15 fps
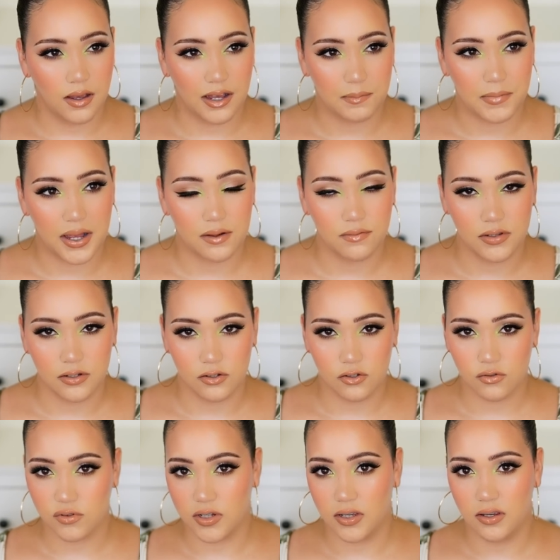i'm having a
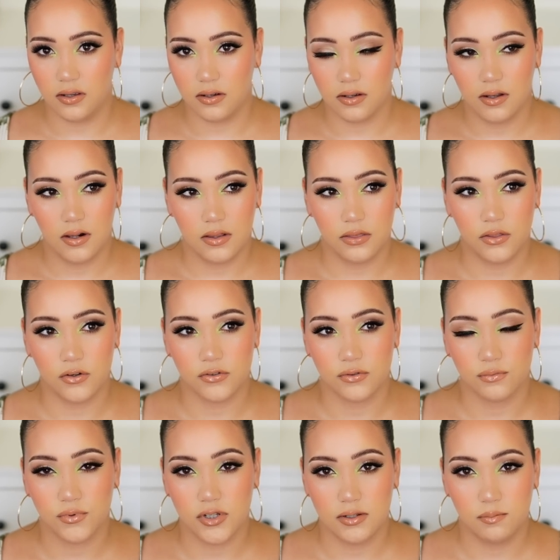drink there's a
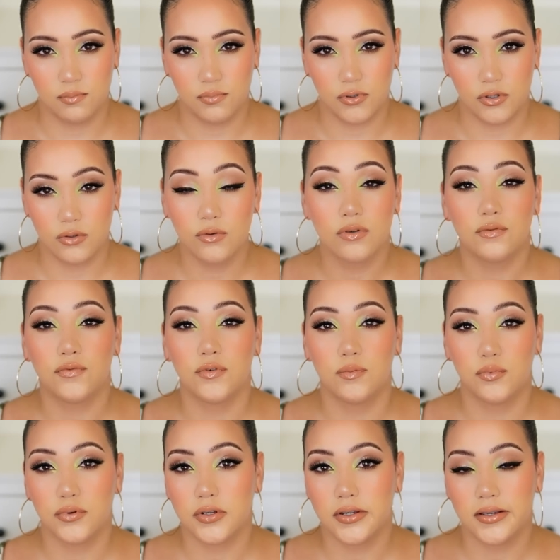really beautiful
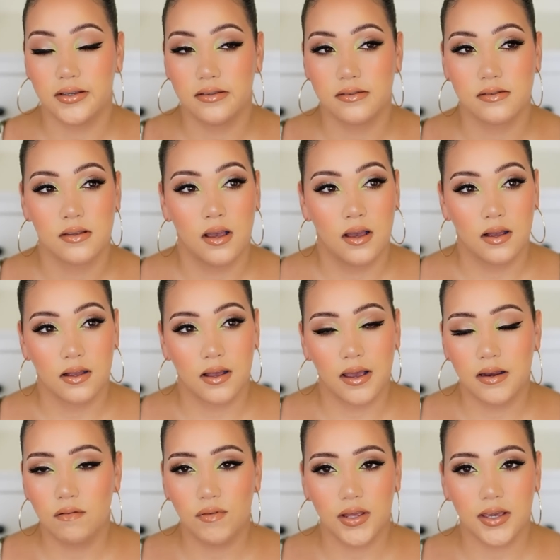breeze
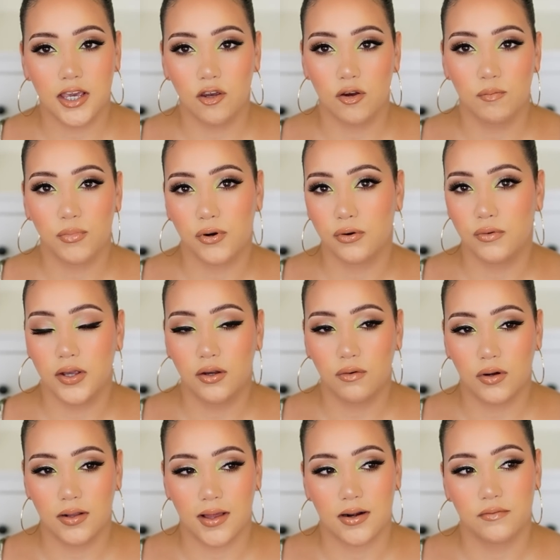kind of like here in Puerto Rico,
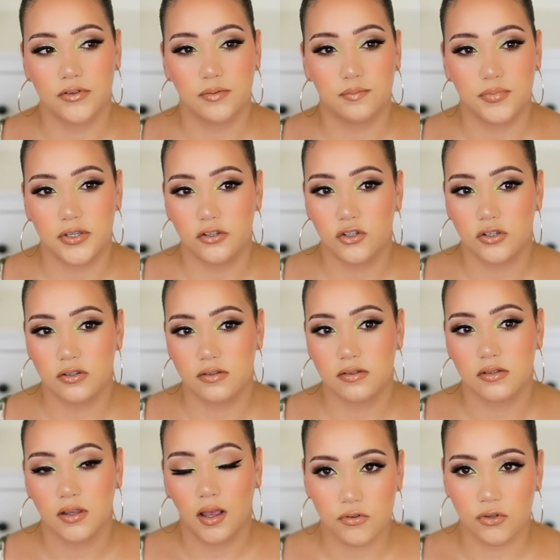a lot of the
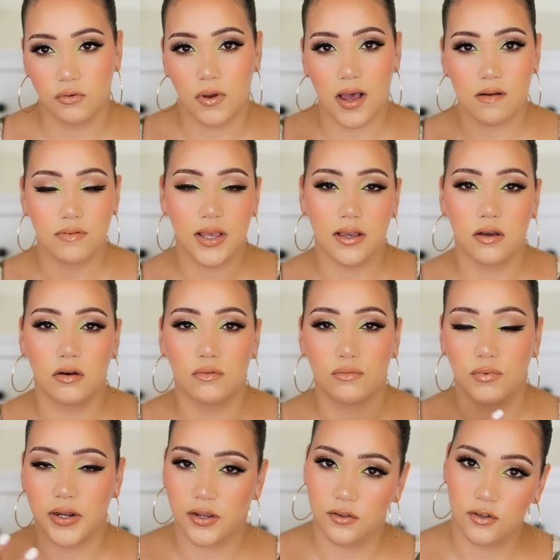beaches. So you have like
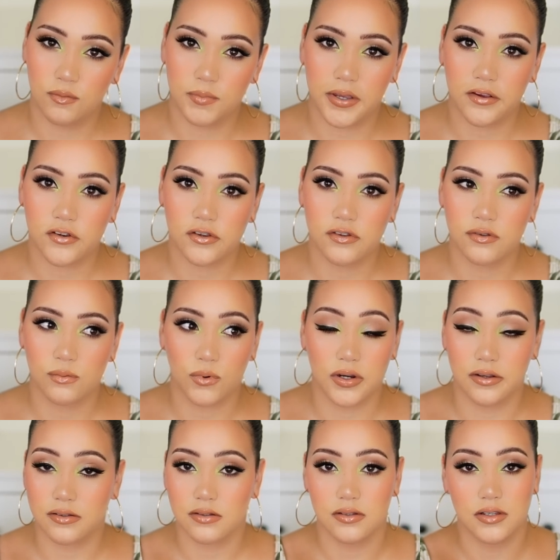regular beaches where
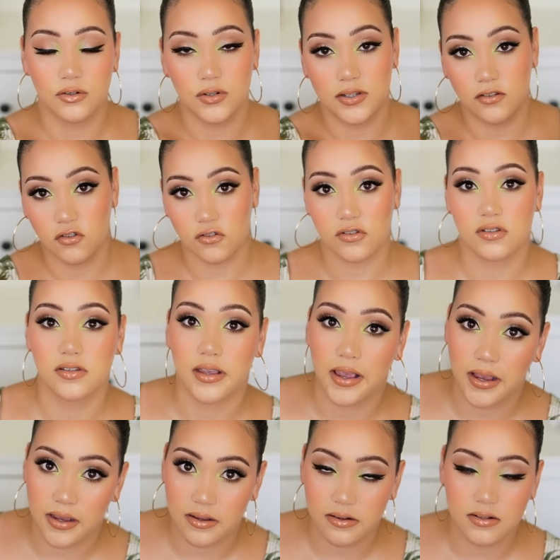it's literally just
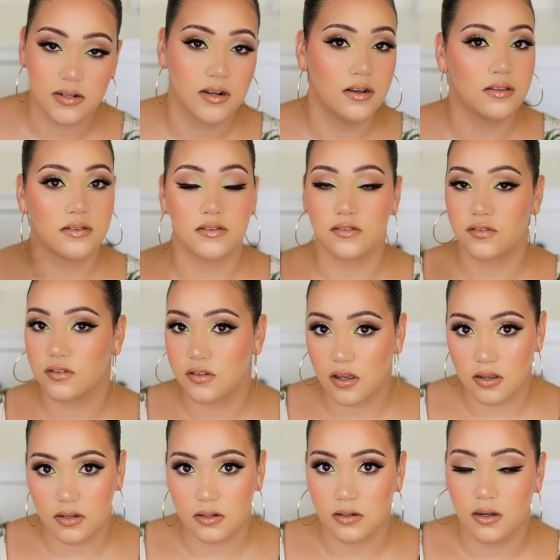sand, the
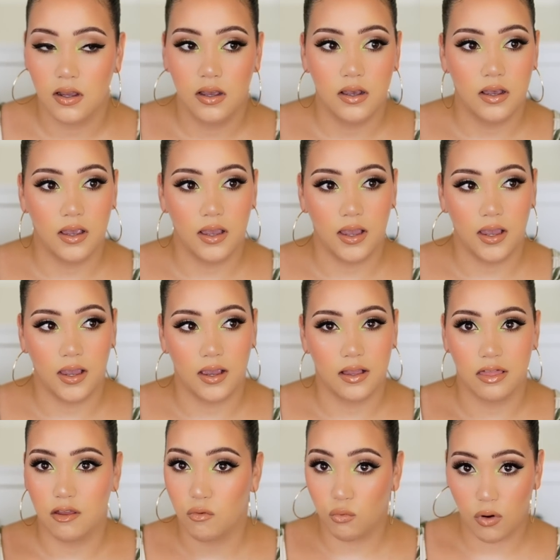sun,
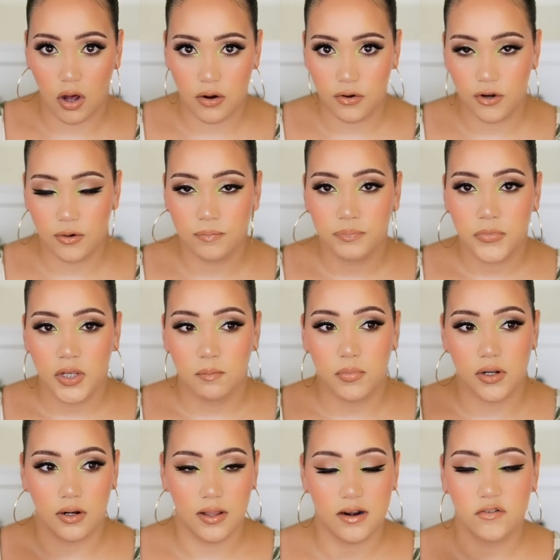and the water.
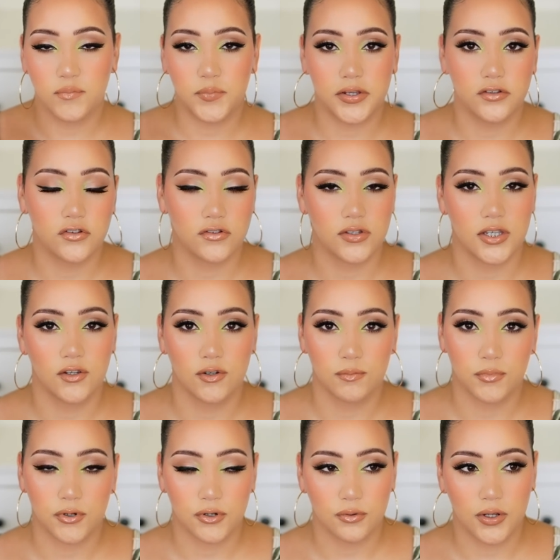But a lot of beaches here in
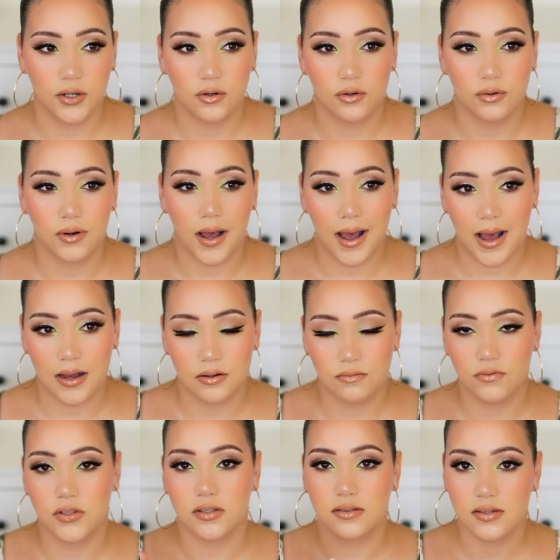Puerto Rico
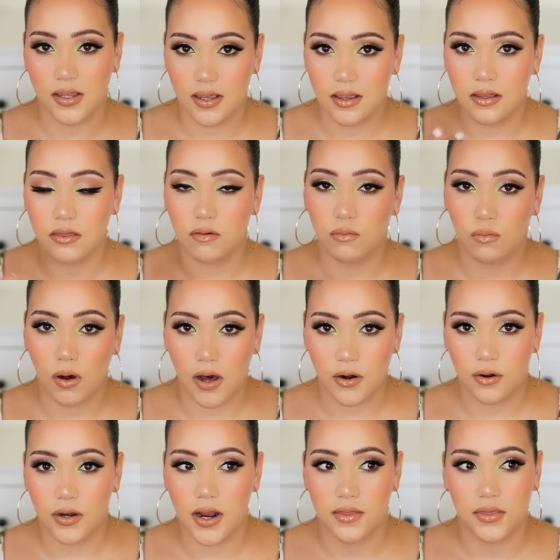have the sand, the
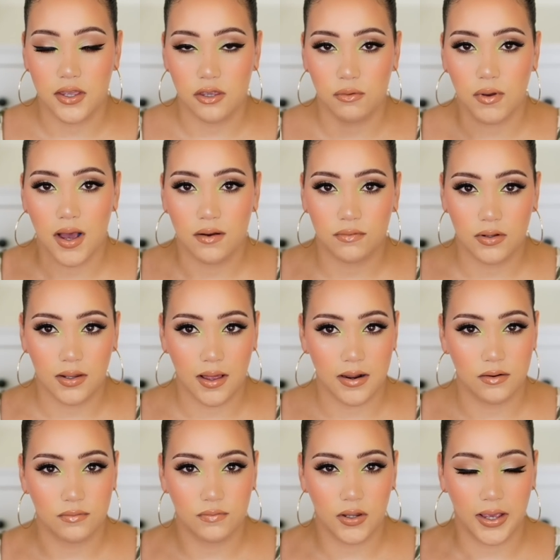water, and then you have a lot
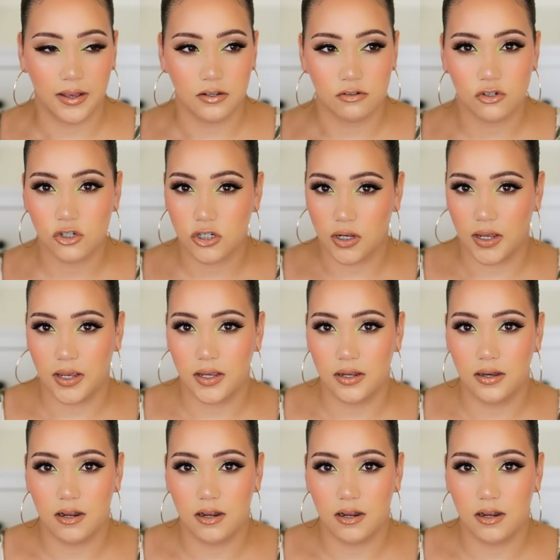of like shade